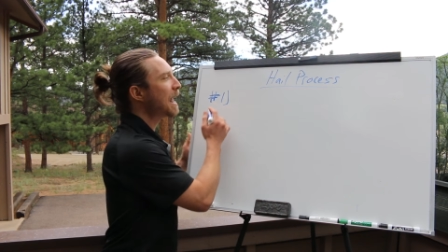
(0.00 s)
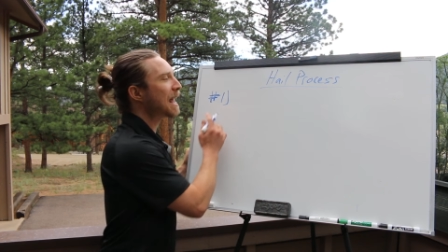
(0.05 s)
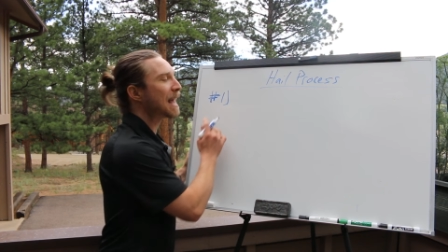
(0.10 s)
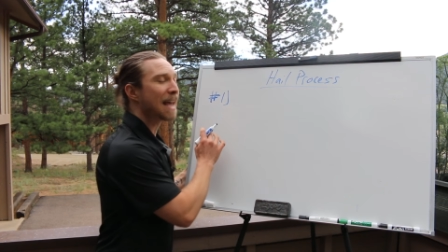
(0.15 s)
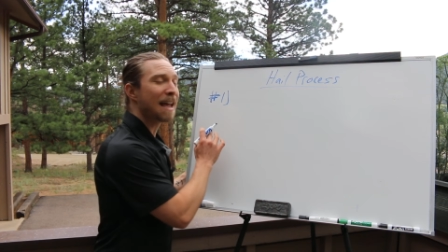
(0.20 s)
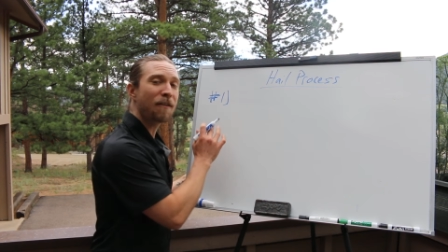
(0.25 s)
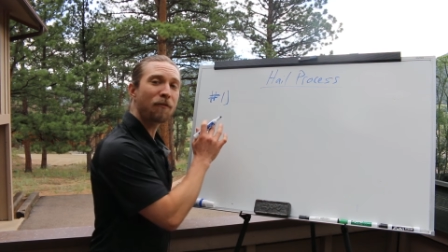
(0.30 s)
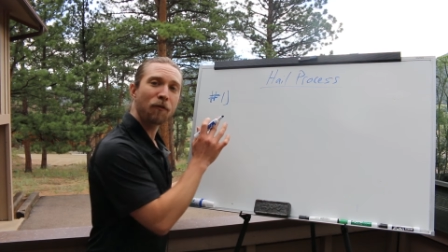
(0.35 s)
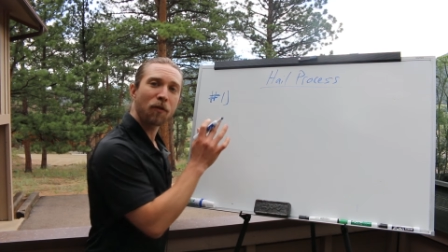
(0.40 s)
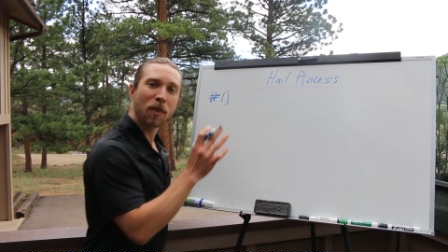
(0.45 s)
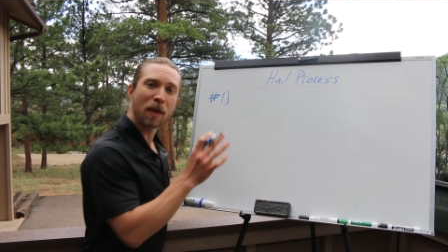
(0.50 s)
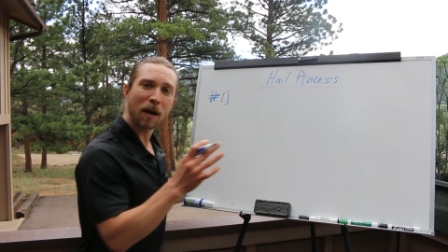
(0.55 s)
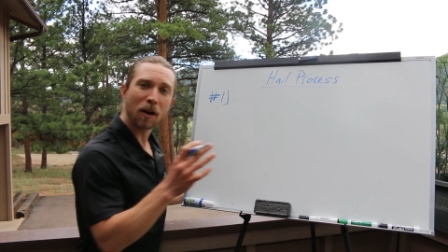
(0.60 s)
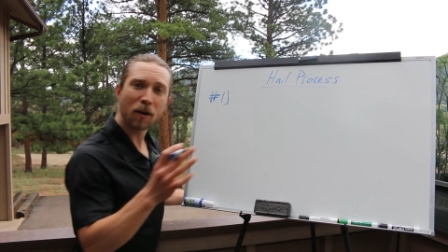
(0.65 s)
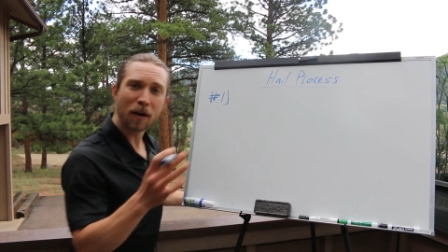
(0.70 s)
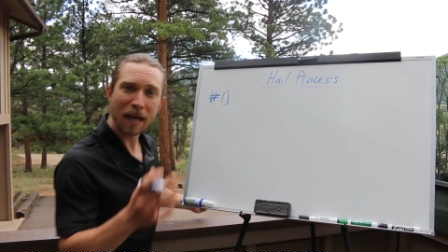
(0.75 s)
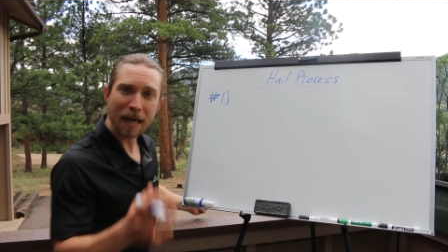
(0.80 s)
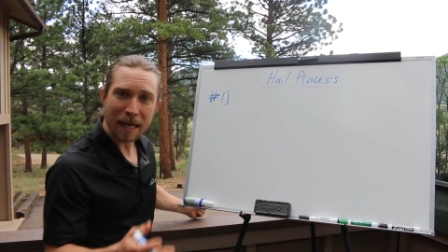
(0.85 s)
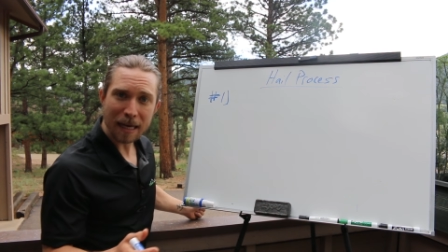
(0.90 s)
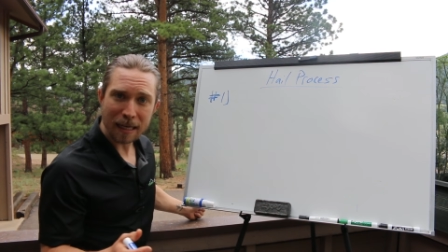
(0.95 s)
If
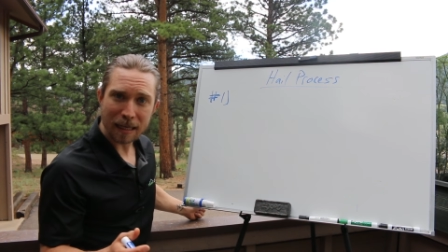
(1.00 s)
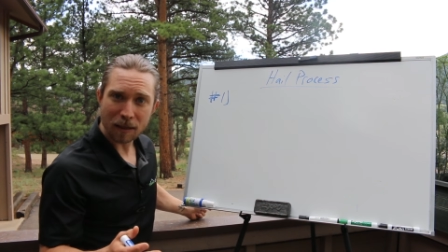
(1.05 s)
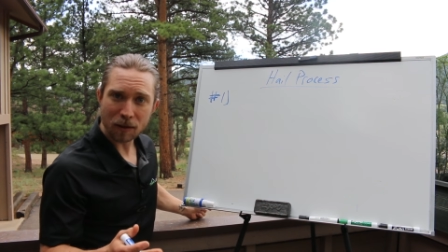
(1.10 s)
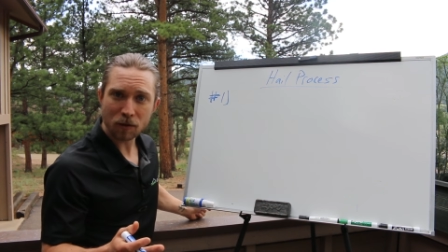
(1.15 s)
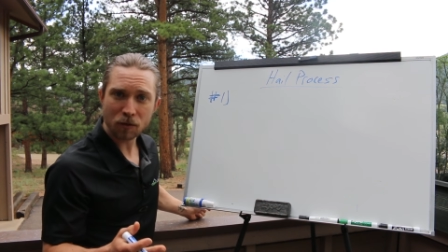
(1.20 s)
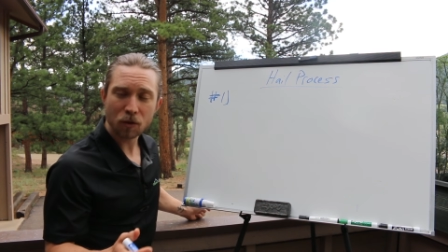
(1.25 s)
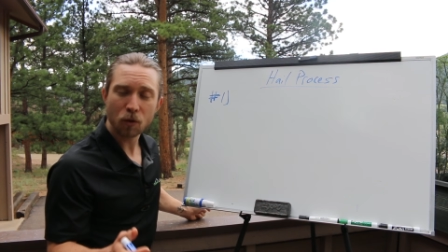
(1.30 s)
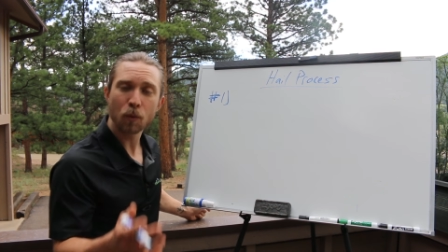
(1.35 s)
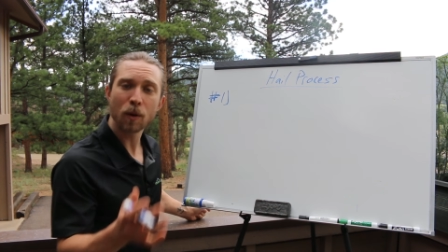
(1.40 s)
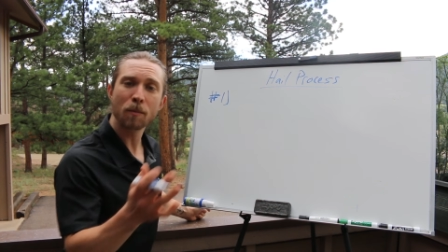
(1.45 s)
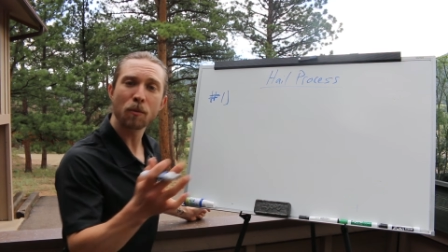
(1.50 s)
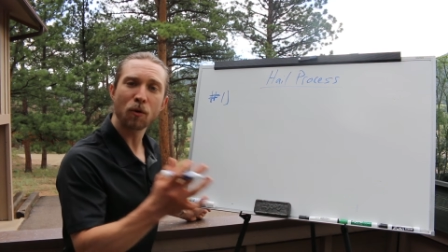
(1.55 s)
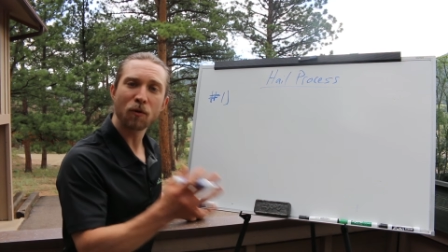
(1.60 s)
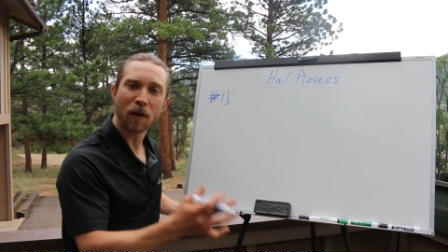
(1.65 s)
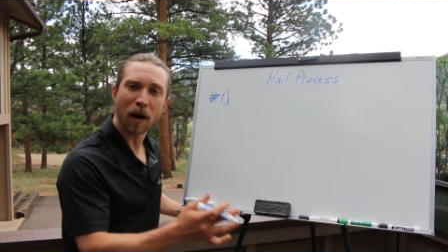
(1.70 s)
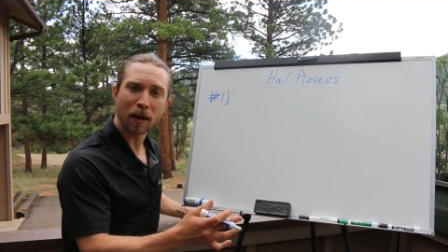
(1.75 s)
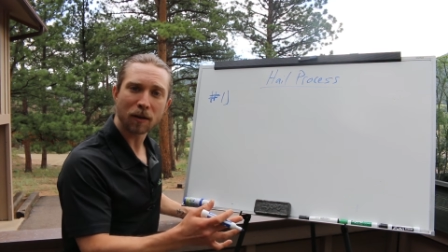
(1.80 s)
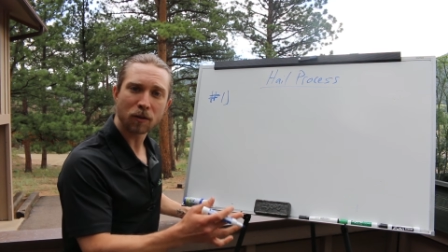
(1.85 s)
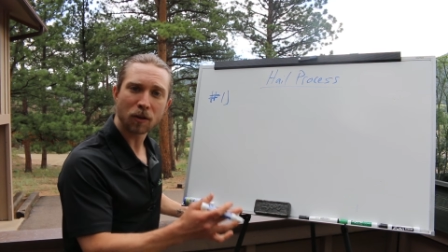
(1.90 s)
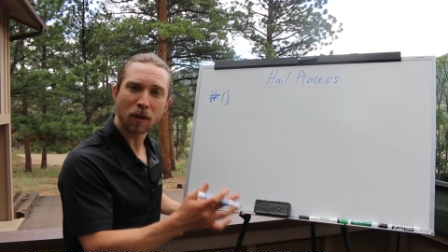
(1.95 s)
there is, we
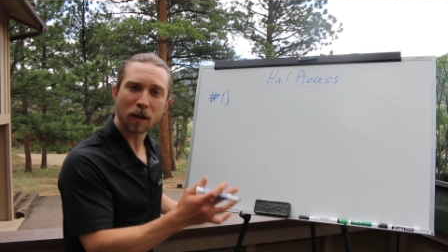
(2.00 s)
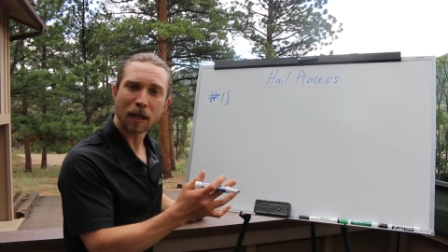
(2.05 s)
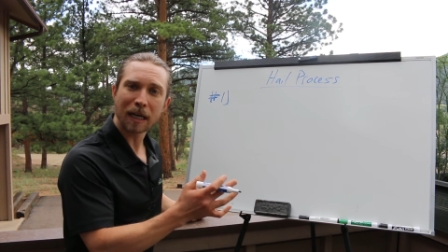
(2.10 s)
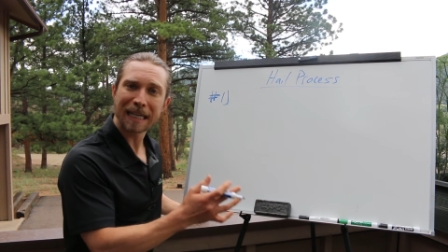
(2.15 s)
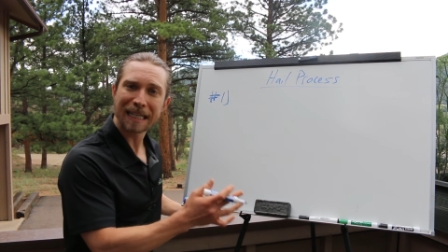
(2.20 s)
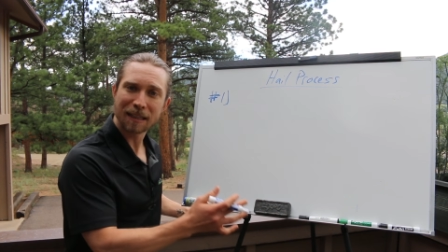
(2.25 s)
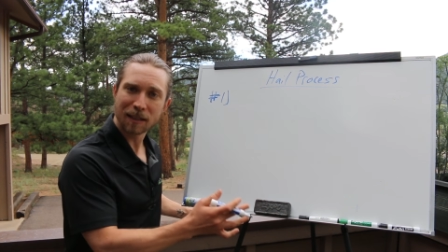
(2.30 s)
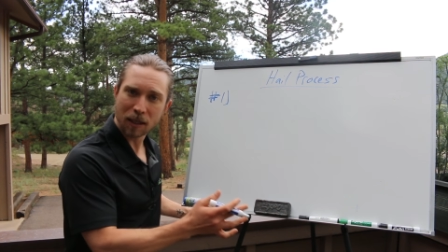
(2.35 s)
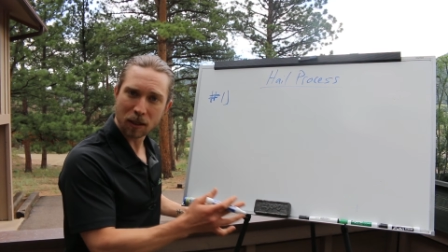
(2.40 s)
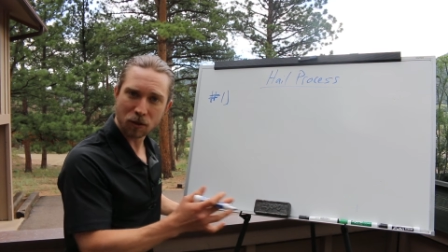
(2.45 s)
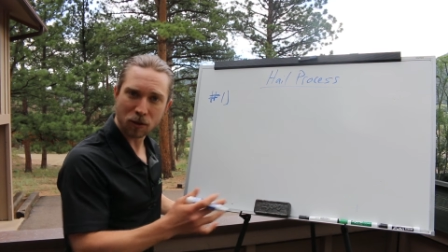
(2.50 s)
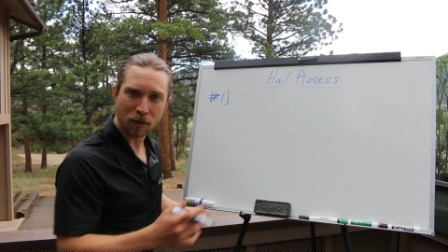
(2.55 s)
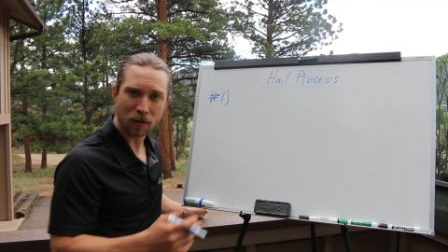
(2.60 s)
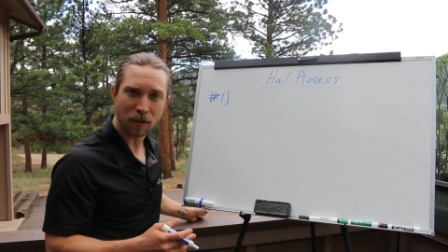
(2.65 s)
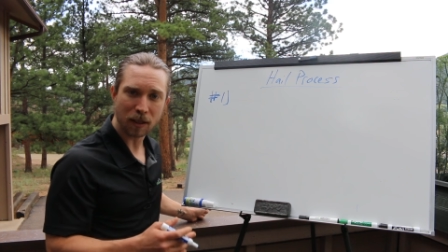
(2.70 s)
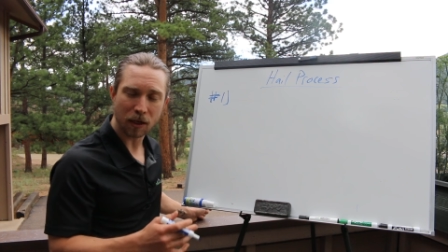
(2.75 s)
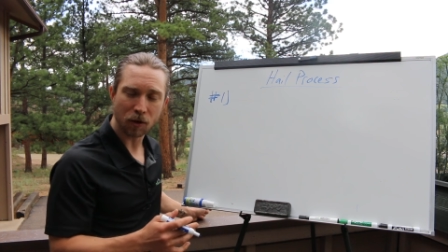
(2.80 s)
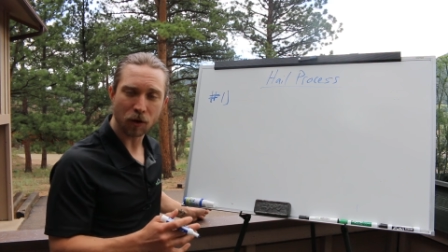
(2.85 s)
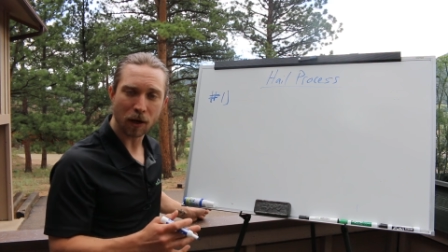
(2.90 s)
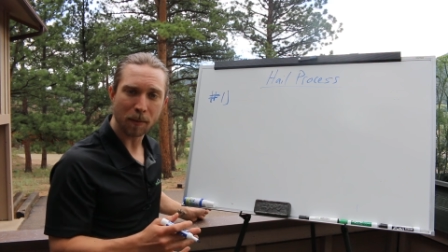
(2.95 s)
move on to the
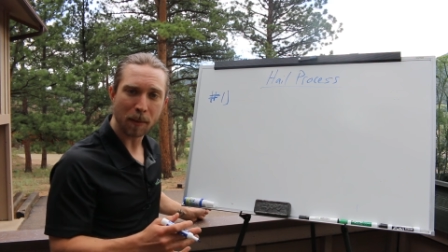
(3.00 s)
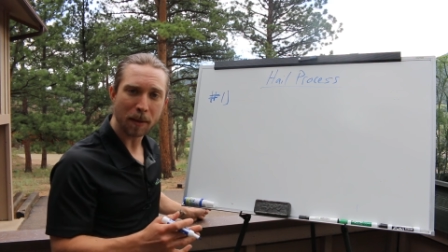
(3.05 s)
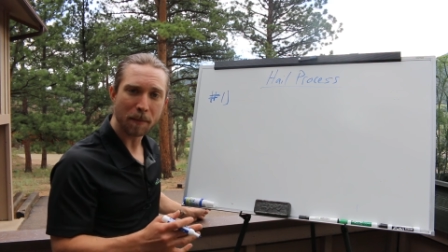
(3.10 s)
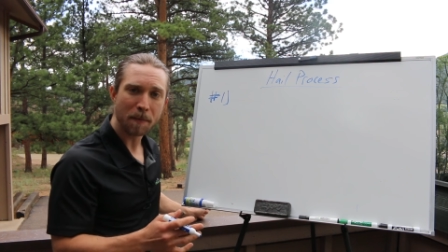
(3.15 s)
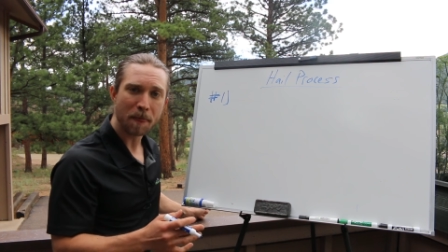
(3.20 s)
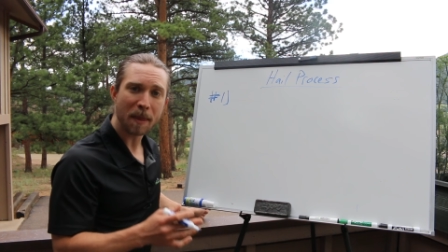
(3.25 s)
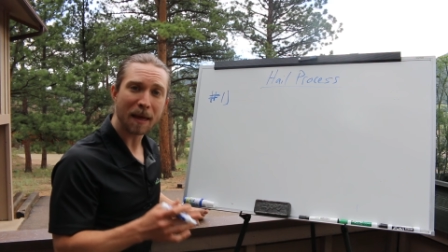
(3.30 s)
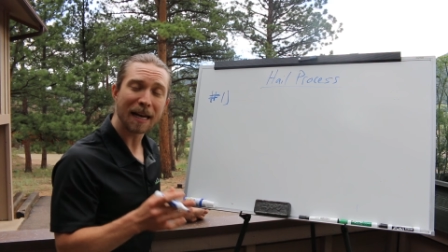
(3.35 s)
contingency agreement.